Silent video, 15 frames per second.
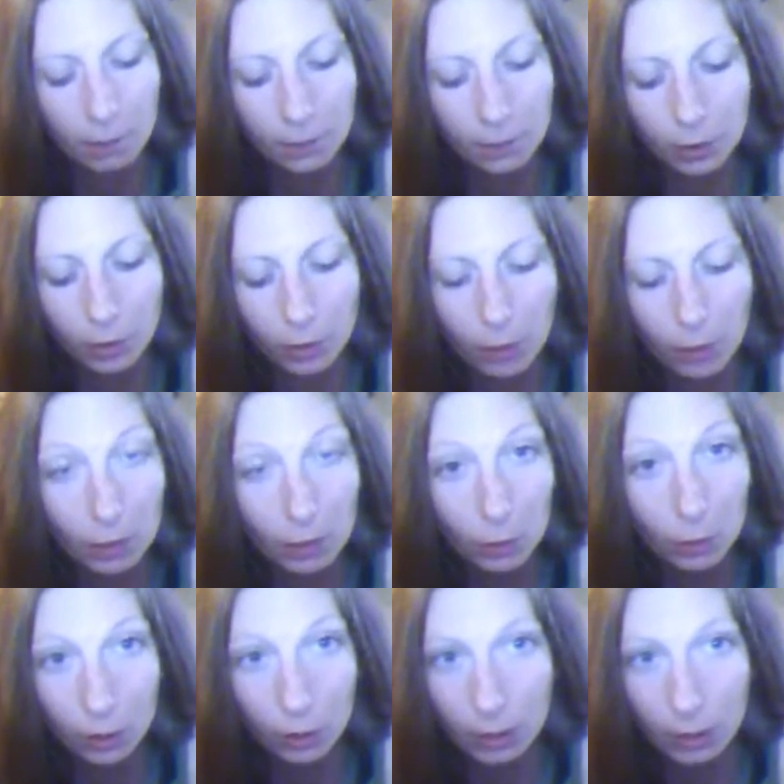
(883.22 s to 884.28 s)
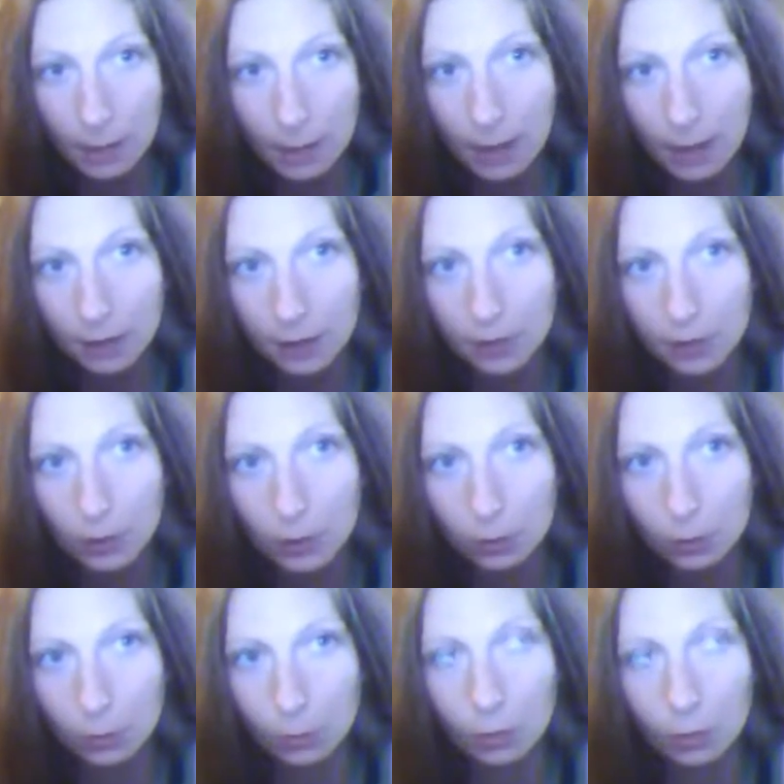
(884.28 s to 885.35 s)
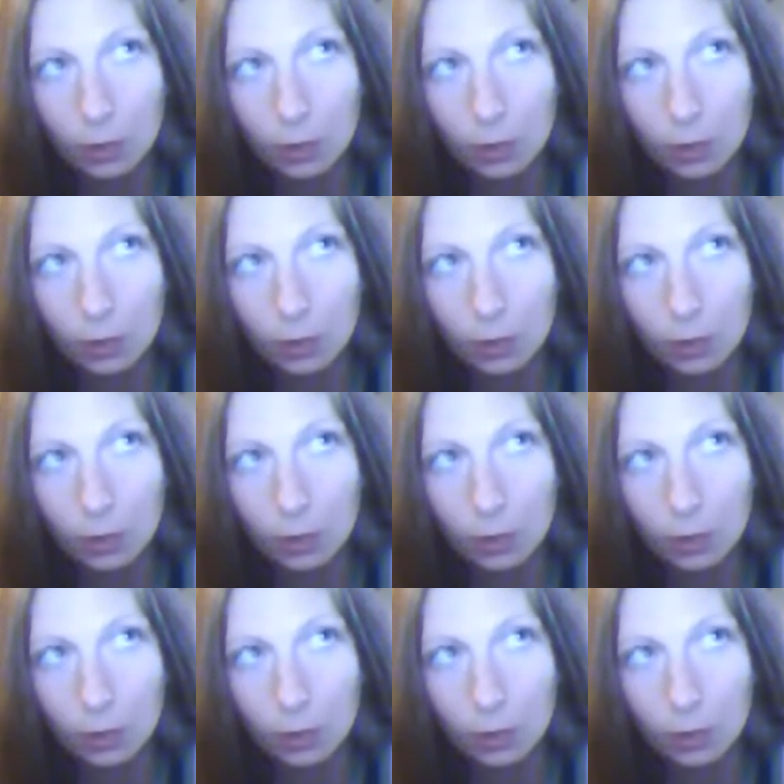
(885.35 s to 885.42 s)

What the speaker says: You're coming to a climax, to a